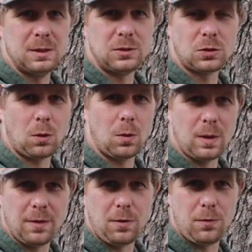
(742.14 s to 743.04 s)

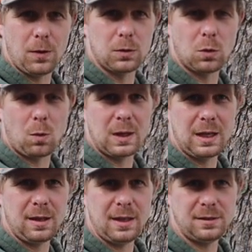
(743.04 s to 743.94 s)
So if you fill
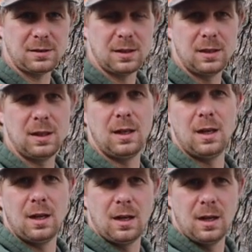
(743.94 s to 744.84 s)
20 of these,
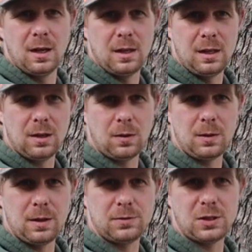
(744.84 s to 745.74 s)
you know,
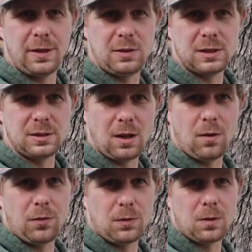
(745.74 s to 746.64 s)
you've saved
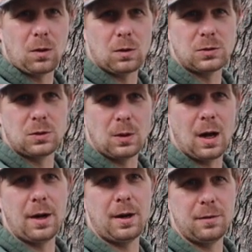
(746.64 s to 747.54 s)
yourself close to
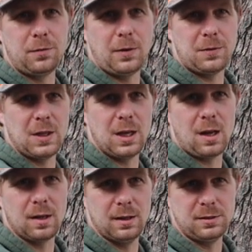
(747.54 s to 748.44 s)

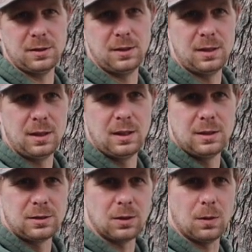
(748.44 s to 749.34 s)
$150.
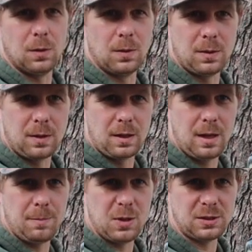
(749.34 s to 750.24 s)
So
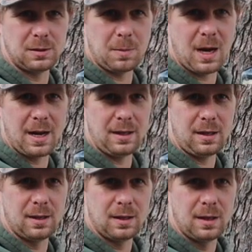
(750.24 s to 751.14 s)
keep this in mind.
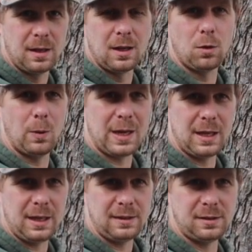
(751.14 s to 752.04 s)
Quick
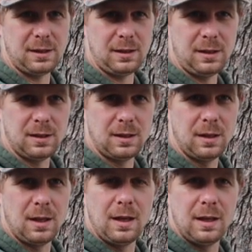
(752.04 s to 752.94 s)
and easy,
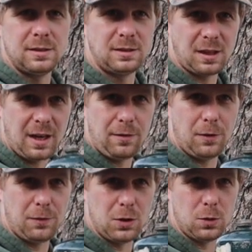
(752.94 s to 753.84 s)
safe
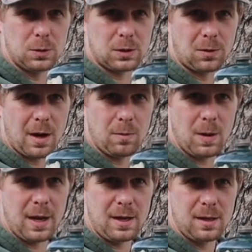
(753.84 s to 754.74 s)
if you do it the right
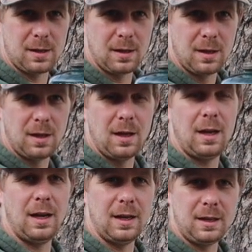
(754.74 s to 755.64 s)
way,
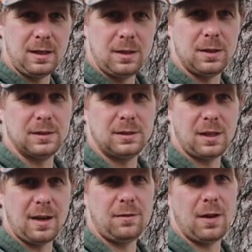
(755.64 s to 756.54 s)
and you can
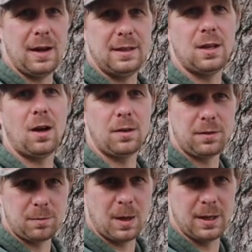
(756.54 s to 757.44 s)
save a ton
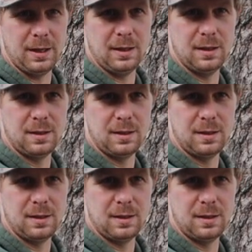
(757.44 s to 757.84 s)
of money.